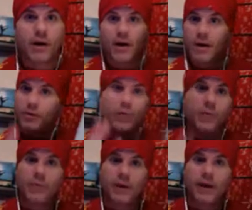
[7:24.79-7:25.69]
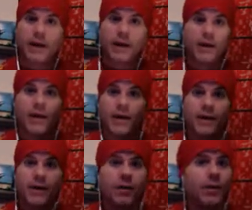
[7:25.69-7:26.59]
I'm a human being,
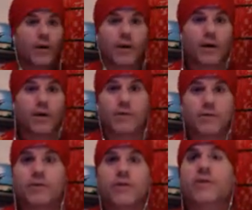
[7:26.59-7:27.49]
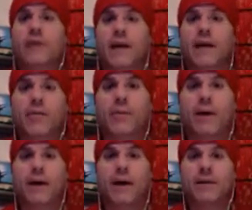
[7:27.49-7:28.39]
just like
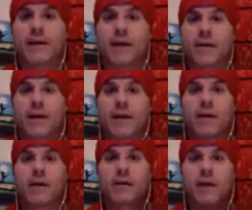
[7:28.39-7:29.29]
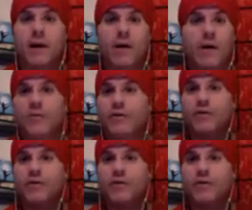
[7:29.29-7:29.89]
everybody else out there. So I'm just